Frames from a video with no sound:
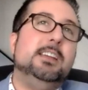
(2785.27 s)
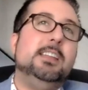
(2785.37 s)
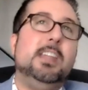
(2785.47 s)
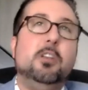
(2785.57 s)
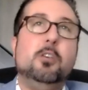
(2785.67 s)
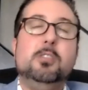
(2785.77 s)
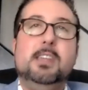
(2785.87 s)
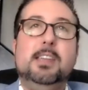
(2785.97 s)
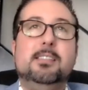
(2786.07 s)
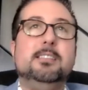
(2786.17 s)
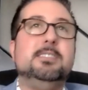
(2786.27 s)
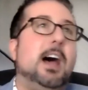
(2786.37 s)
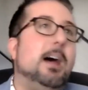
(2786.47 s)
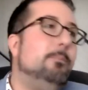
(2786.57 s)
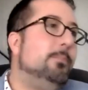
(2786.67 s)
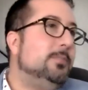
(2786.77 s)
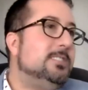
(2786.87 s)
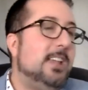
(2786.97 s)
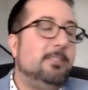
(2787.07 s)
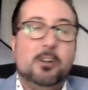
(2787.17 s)
the top
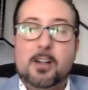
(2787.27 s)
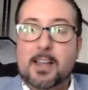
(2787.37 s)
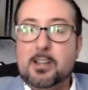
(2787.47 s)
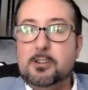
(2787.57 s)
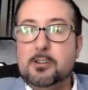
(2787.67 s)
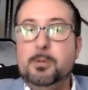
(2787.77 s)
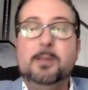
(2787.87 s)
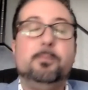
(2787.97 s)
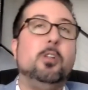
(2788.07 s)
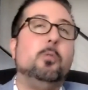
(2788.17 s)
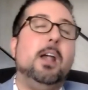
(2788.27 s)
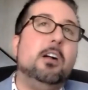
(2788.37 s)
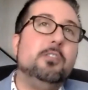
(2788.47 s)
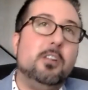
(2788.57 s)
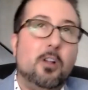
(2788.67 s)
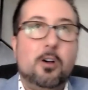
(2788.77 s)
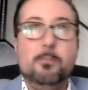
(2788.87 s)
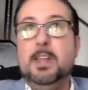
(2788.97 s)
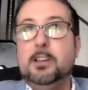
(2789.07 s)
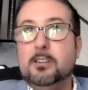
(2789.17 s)
700 or 800 people around a
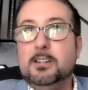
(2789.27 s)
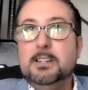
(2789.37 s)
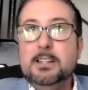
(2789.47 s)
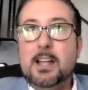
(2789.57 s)
lawmaker,